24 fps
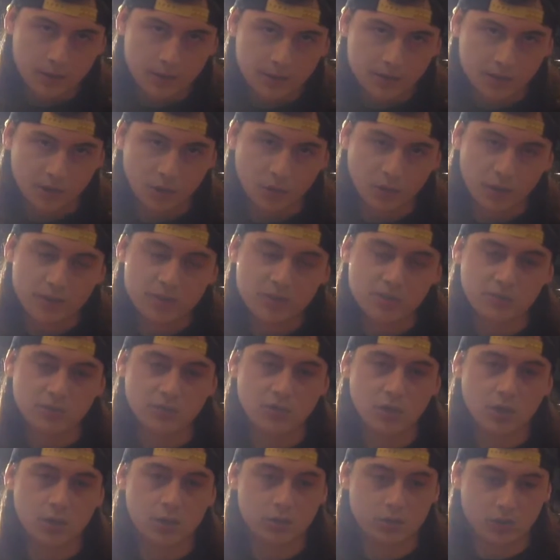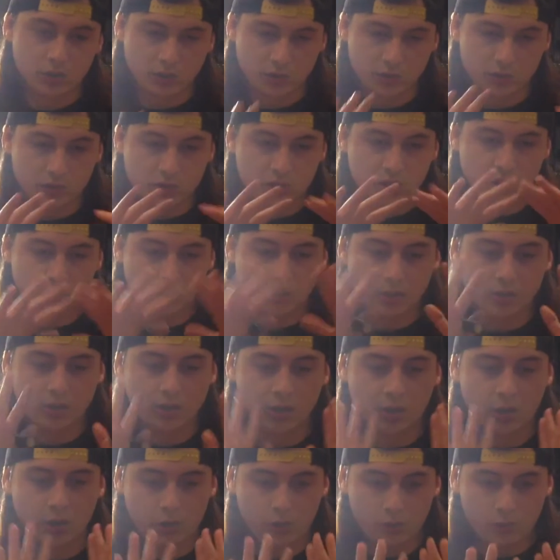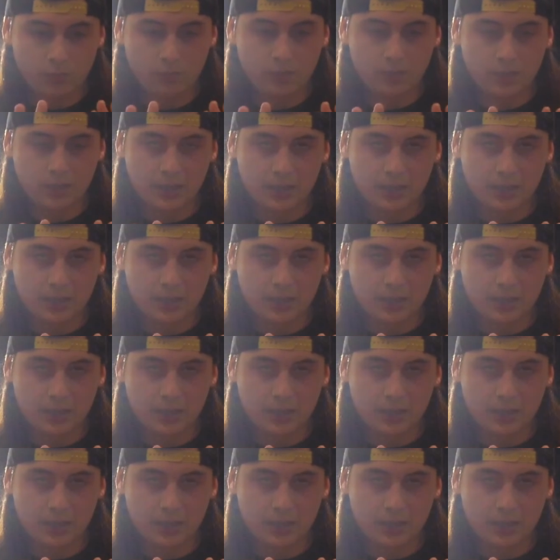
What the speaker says: So once you've got your solid O,